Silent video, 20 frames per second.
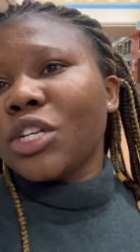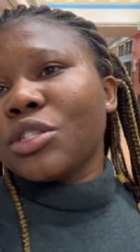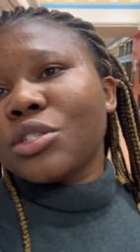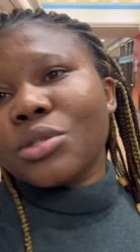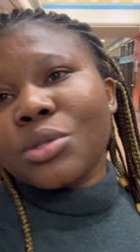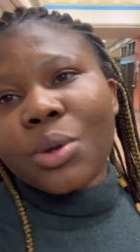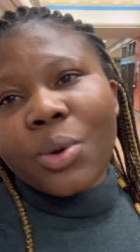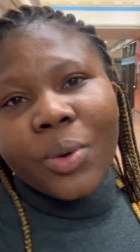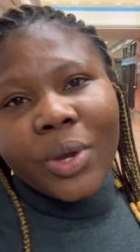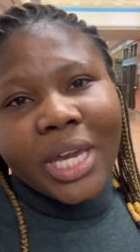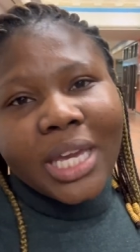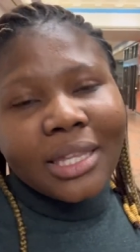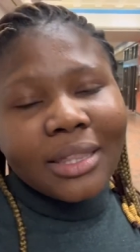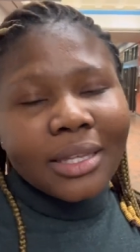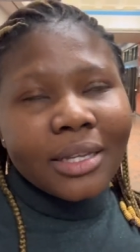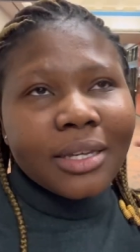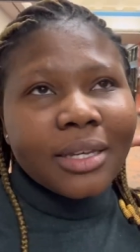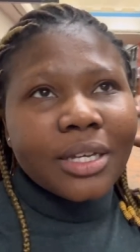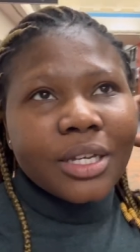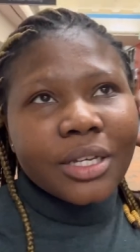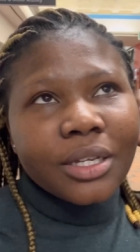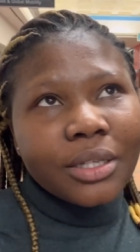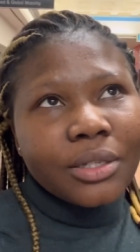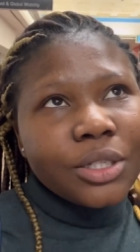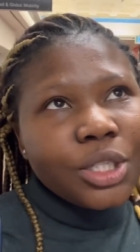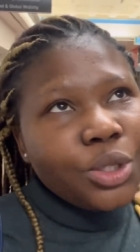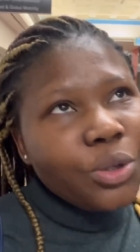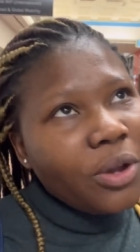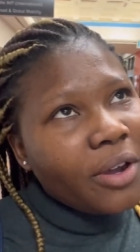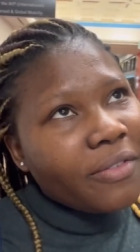so in the
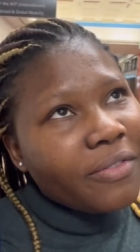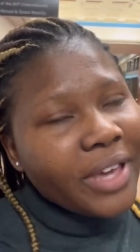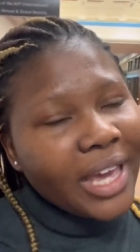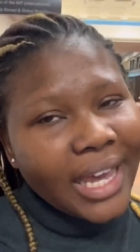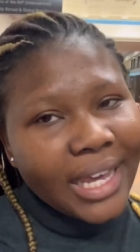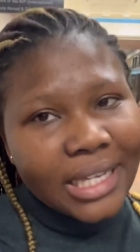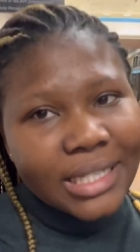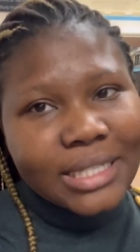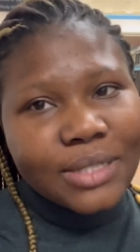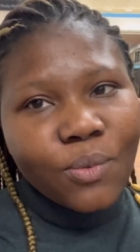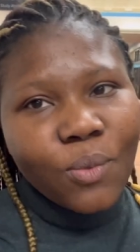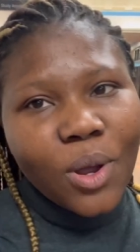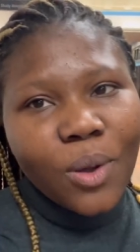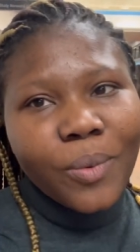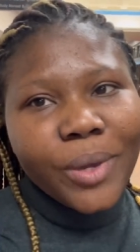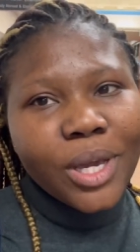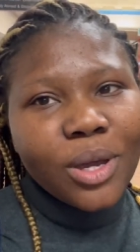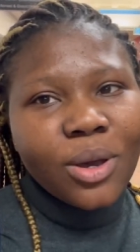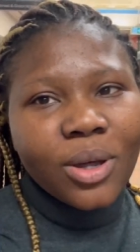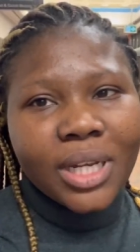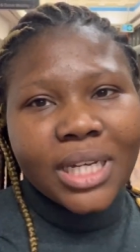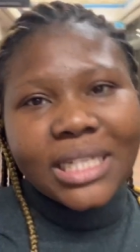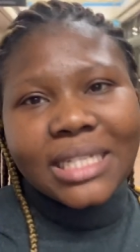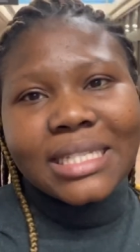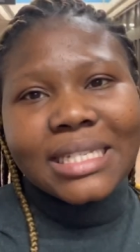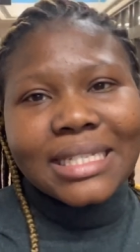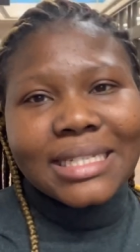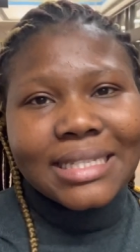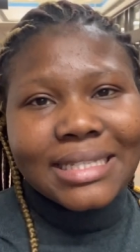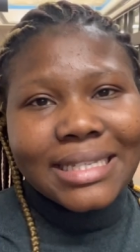u of s what we call it
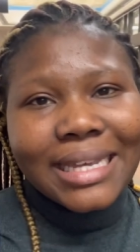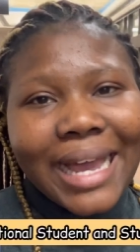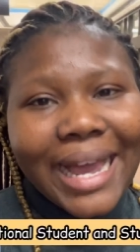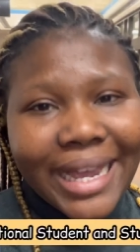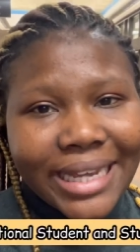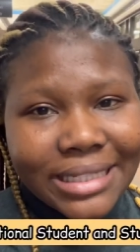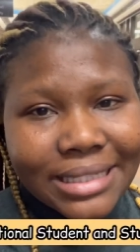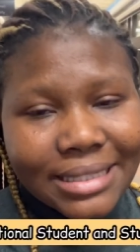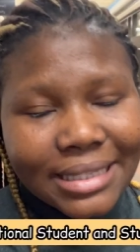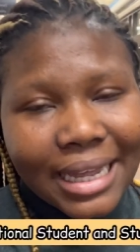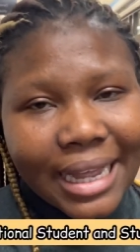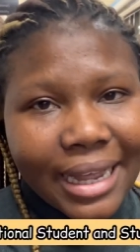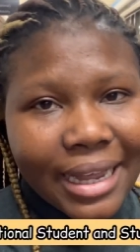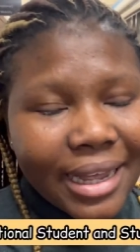is the ISSAC